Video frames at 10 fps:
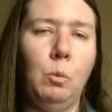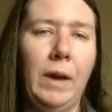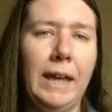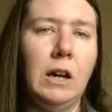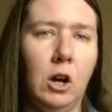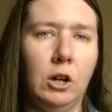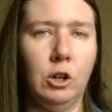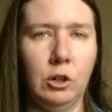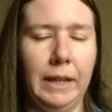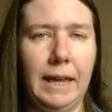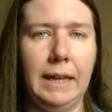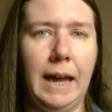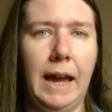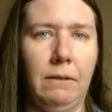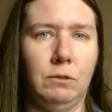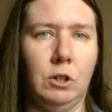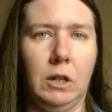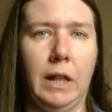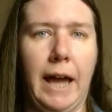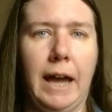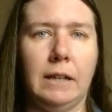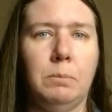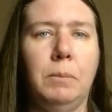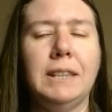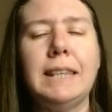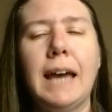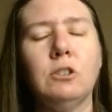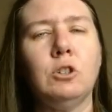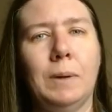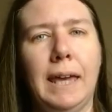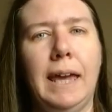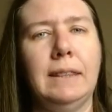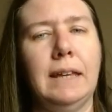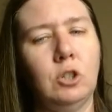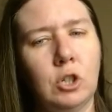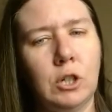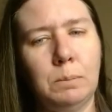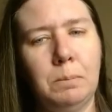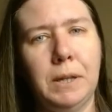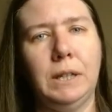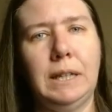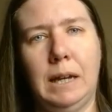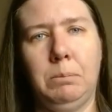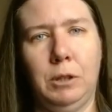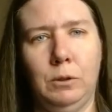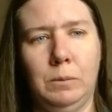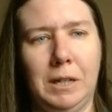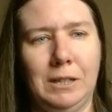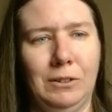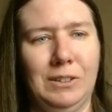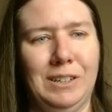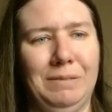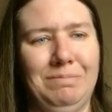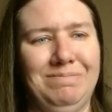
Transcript: weight on her leg after class, but that's okay. That's just building up those muscles."